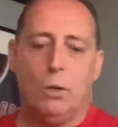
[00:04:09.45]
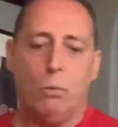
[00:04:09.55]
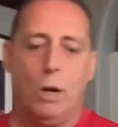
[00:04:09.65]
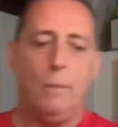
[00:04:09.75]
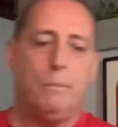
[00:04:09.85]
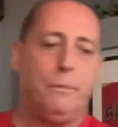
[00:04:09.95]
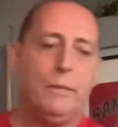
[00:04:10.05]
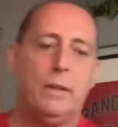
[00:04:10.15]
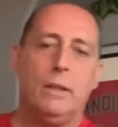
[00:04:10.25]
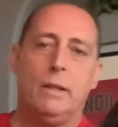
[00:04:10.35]
Well,
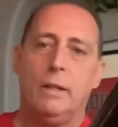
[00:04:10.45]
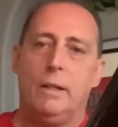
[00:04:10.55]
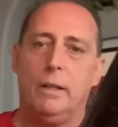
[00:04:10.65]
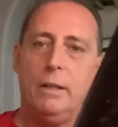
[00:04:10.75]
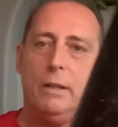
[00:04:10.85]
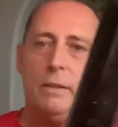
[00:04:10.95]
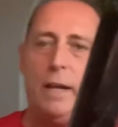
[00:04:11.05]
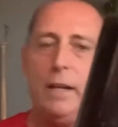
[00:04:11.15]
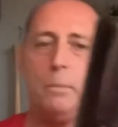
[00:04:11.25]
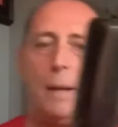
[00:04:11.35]

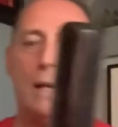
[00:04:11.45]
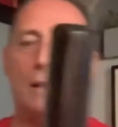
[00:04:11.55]
Tater Bat